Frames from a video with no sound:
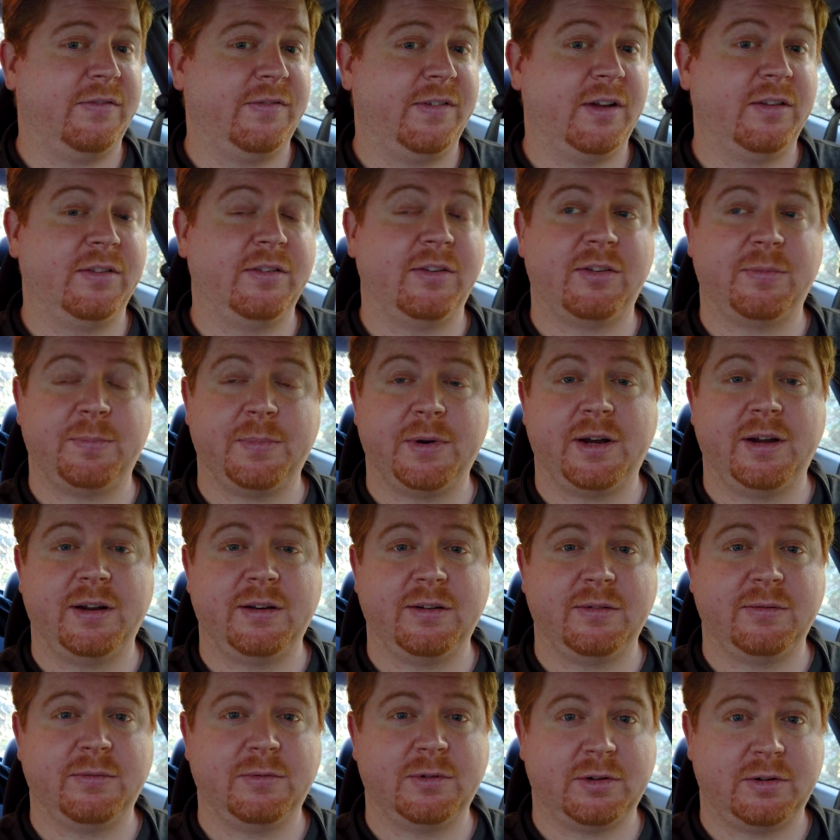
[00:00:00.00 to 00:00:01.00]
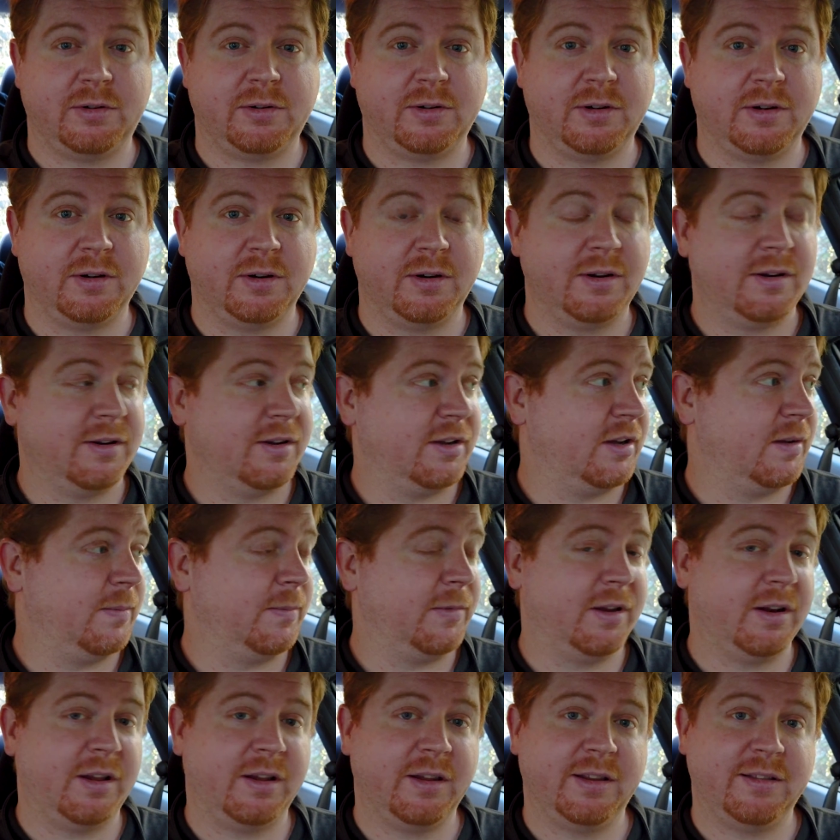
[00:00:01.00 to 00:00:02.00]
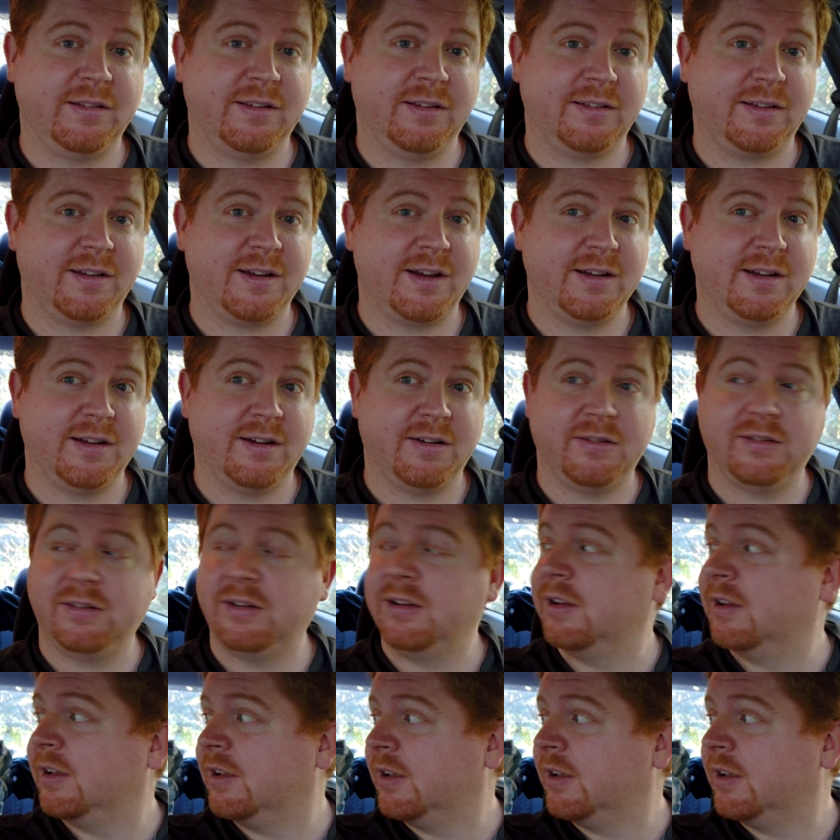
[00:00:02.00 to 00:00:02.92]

I found the spot where I'm gonna let this guy out.